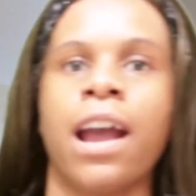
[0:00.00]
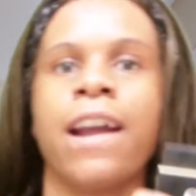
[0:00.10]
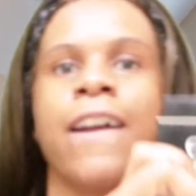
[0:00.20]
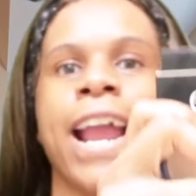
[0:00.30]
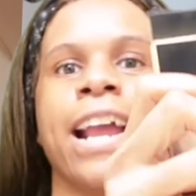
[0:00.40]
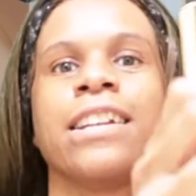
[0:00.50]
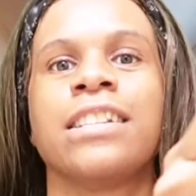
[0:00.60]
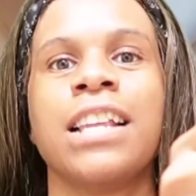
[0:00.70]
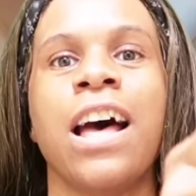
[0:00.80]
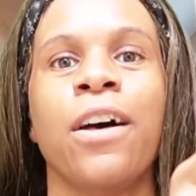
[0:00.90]
Alright,
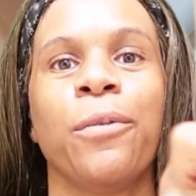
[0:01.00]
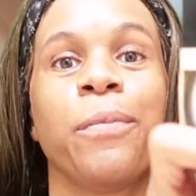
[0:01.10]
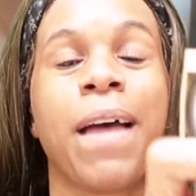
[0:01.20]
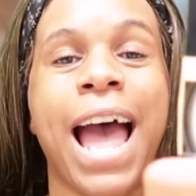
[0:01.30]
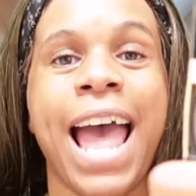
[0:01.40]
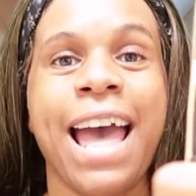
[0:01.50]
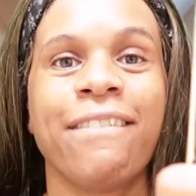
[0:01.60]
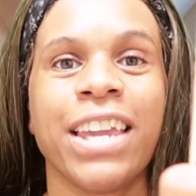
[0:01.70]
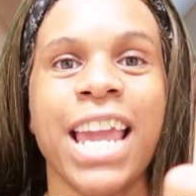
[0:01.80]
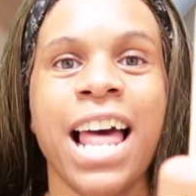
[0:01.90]
so I
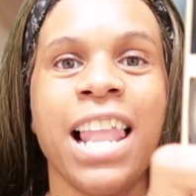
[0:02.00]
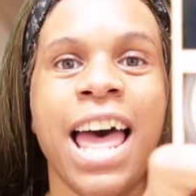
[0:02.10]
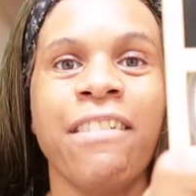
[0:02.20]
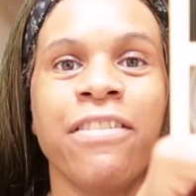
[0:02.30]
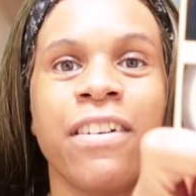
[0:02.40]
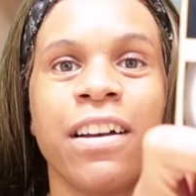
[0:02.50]
have ELF